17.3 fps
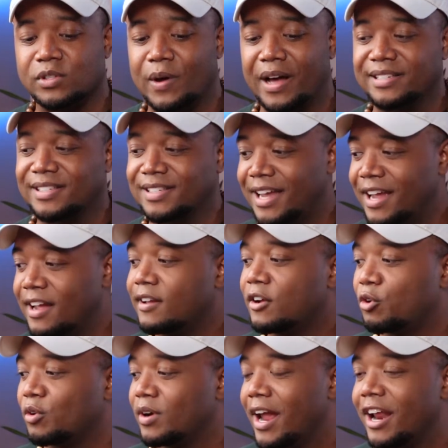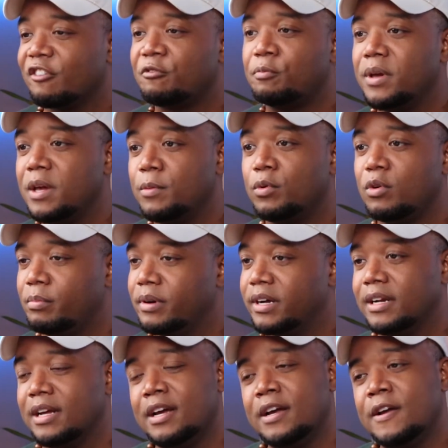so I say creative people,
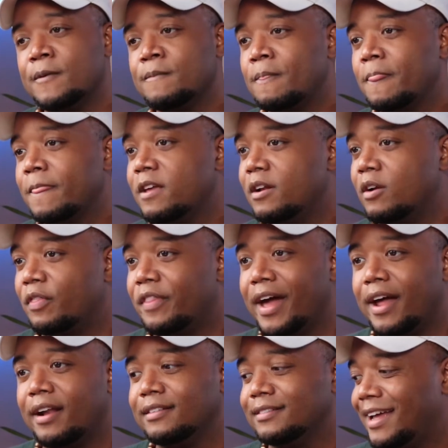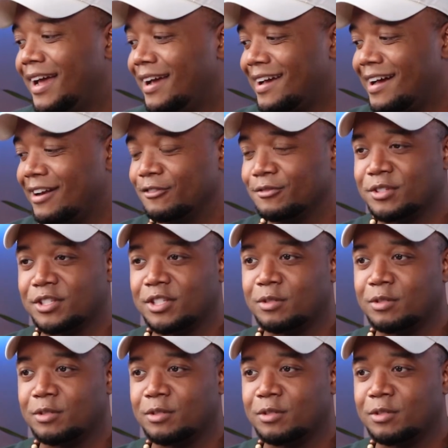but you know, that kind of